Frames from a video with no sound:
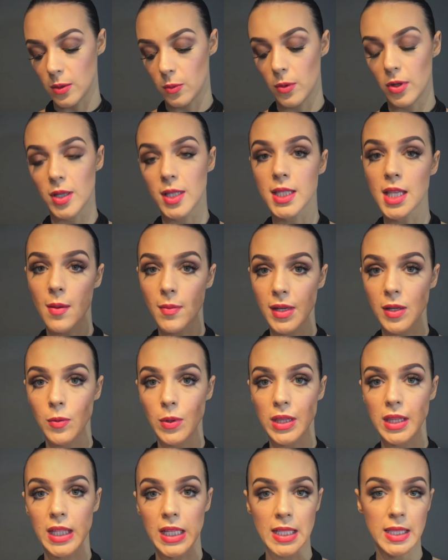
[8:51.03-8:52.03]
Whereas something
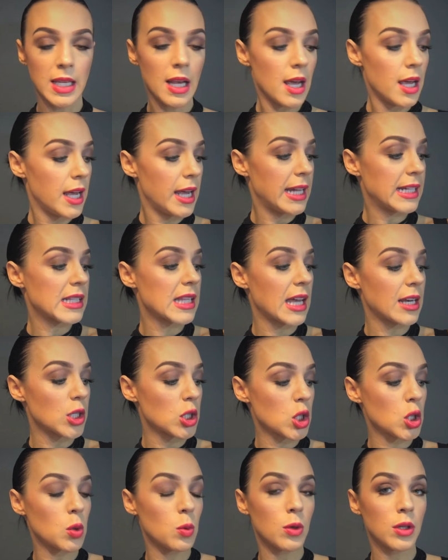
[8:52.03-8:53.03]
with this, it's like
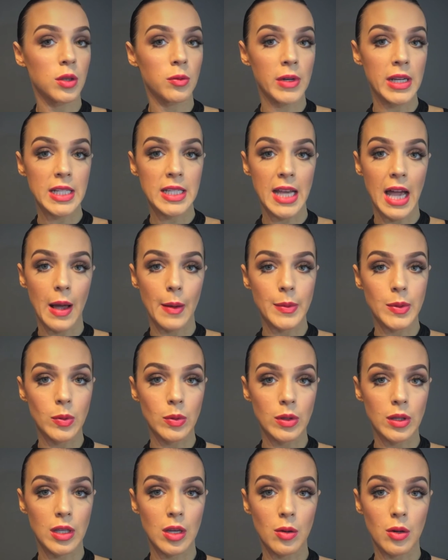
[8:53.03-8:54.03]
2 or 3 taps
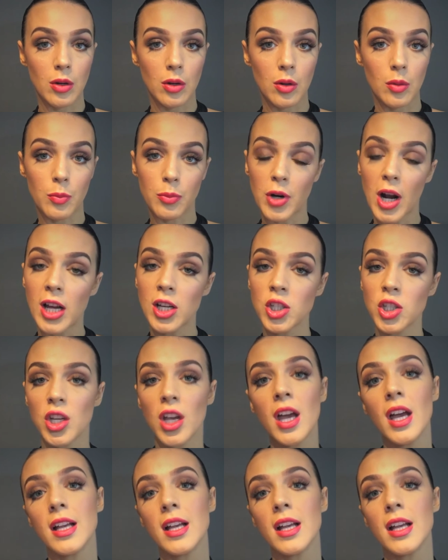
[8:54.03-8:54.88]
with your brush,